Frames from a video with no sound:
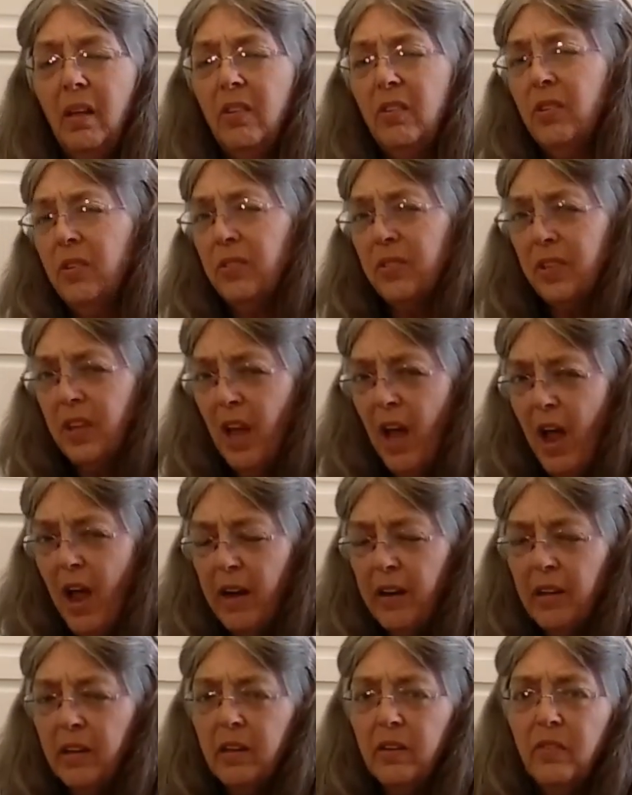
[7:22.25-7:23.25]
So it's
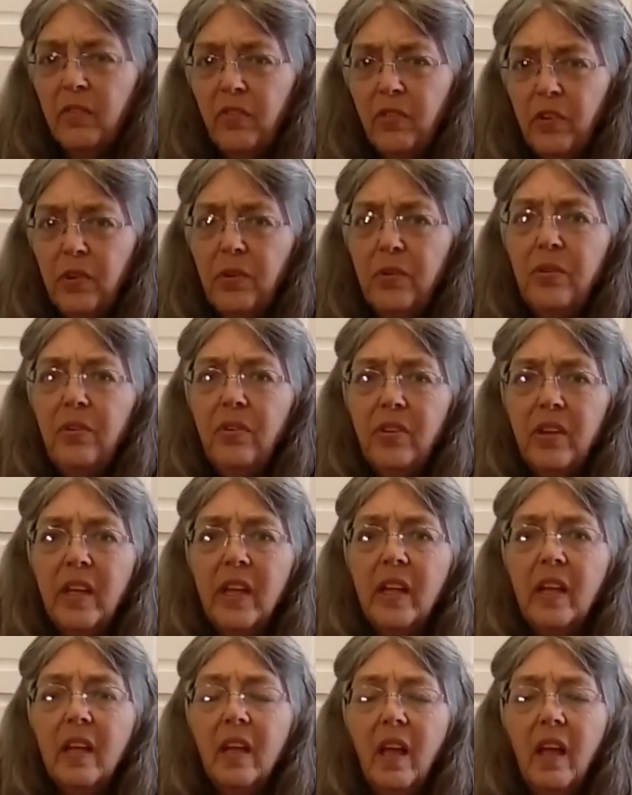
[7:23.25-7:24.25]
kind of
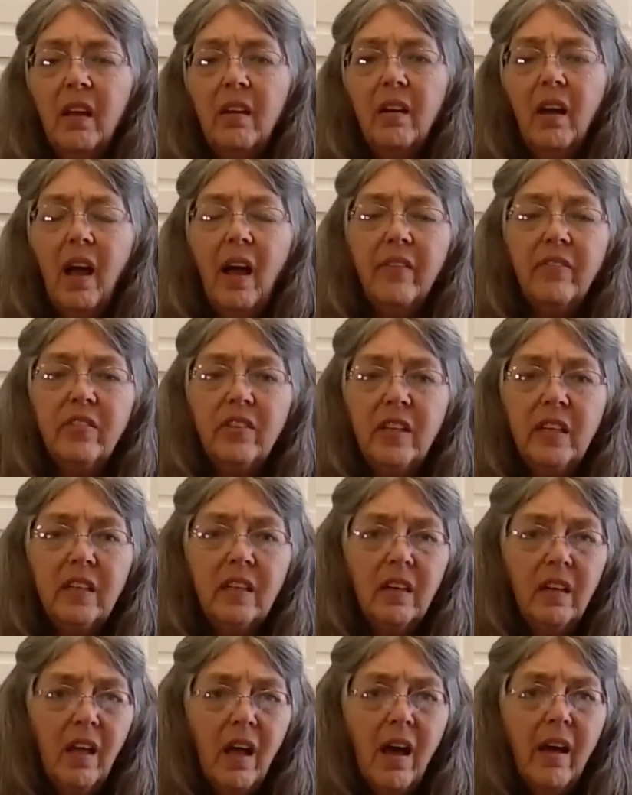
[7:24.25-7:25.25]
confusing, and I've seen
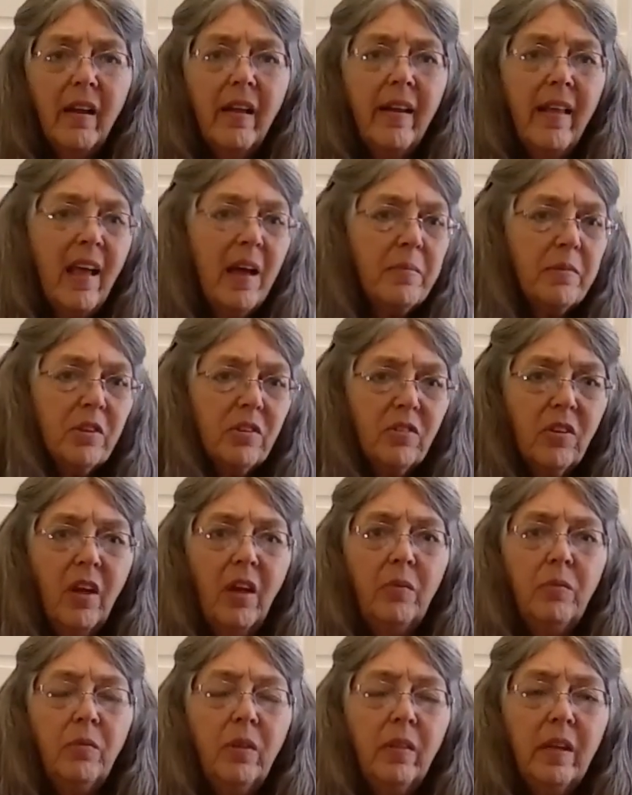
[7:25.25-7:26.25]
a lot on
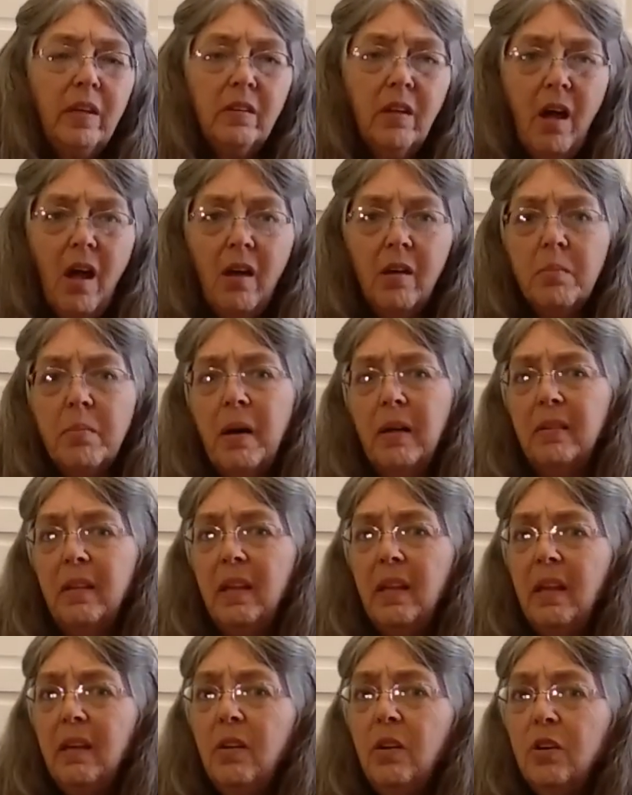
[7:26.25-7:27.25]
Amazon where they talk about
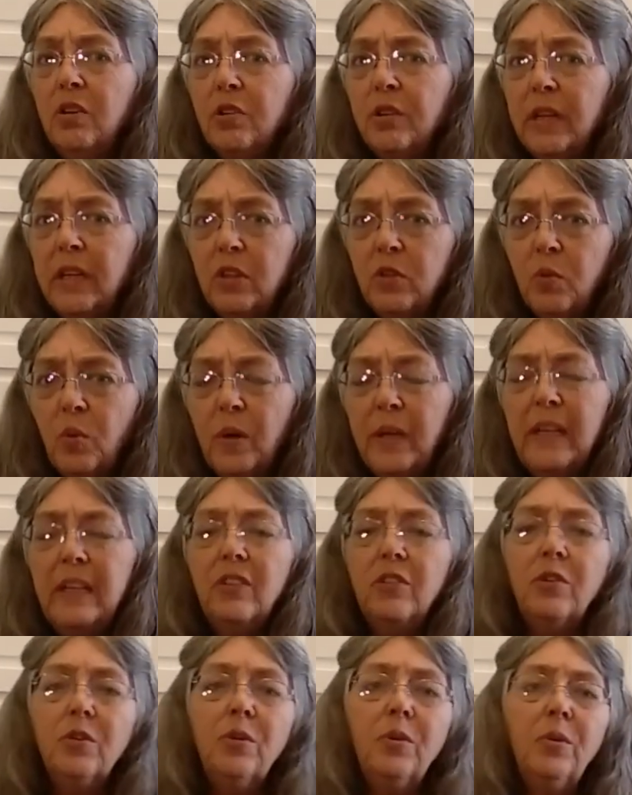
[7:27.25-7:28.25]
the Eagle Creek
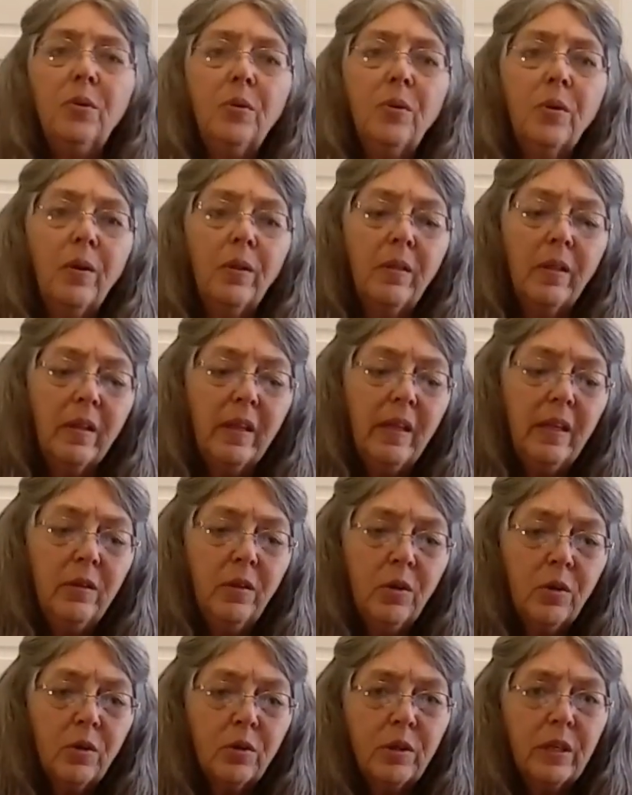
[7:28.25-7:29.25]
22 or the
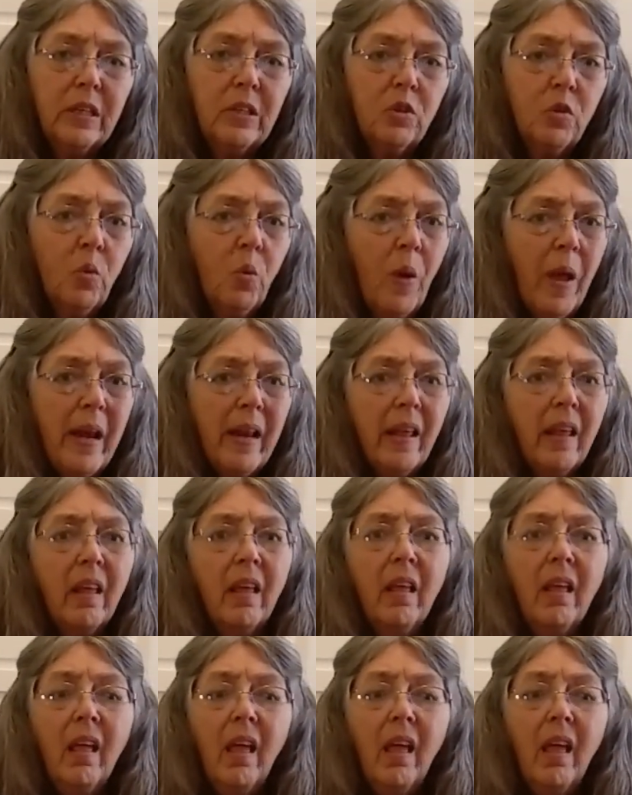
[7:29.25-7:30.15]
Eagle Creek 20.